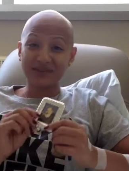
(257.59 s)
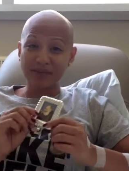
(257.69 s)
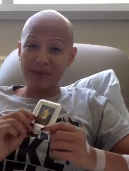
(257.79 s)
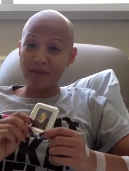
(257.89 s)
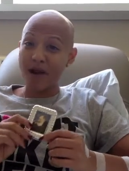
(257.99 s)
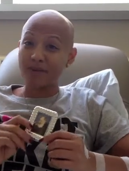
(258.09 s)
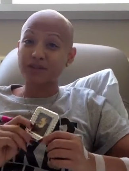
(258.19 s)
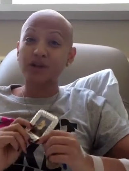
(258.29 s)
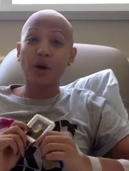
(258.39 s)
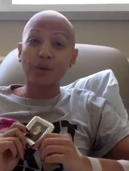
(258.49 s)
from my mom's
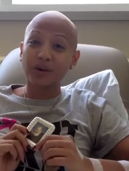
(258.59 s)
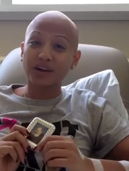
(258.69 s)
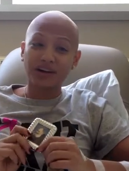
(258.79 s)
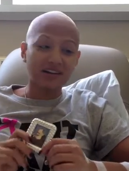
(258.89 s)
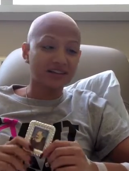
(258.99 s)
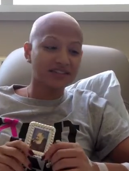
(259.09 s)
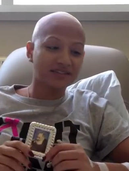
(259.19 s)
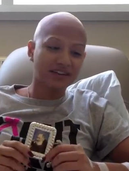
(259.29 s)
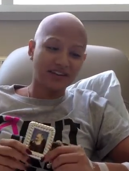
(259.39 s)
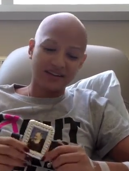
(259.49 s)
coworkers.
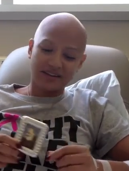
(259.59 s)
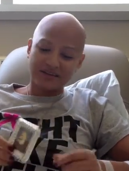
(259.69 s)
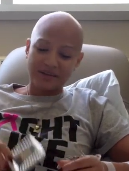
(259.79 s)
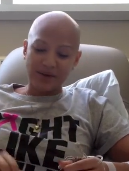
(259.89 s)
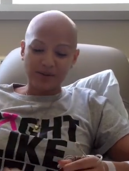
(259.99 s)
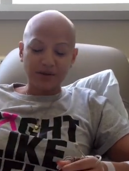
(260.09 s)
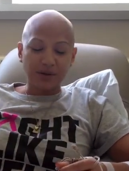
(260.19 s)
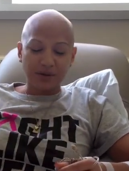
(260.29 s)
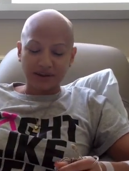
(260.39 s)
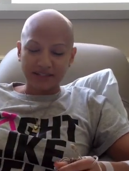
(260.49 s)
My mom's
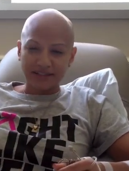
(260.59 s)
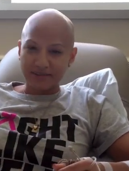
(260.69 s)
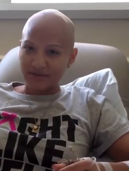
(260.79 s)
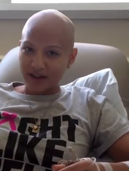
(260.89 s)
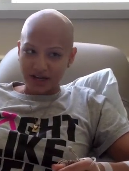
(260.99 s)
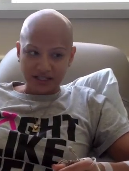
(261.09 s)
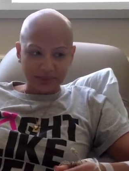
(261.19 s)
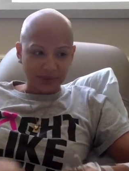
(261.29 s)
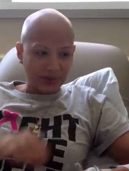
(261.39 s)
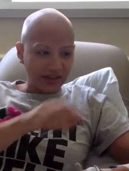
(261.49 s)
coworkers have been very
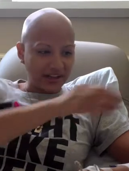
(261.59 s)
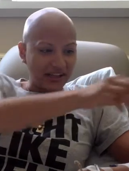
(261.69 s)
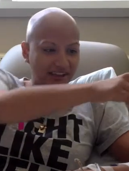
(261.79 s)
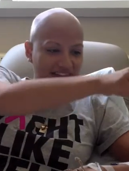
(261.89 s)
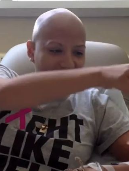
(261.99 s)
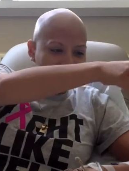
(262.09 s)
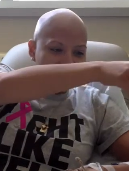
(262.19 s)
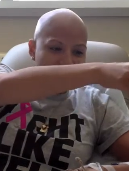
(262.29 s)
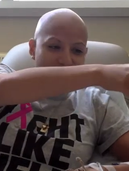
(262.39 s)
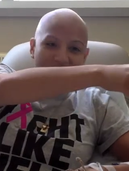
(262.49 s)
supportive.
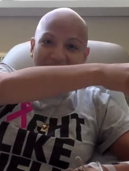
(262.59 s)
My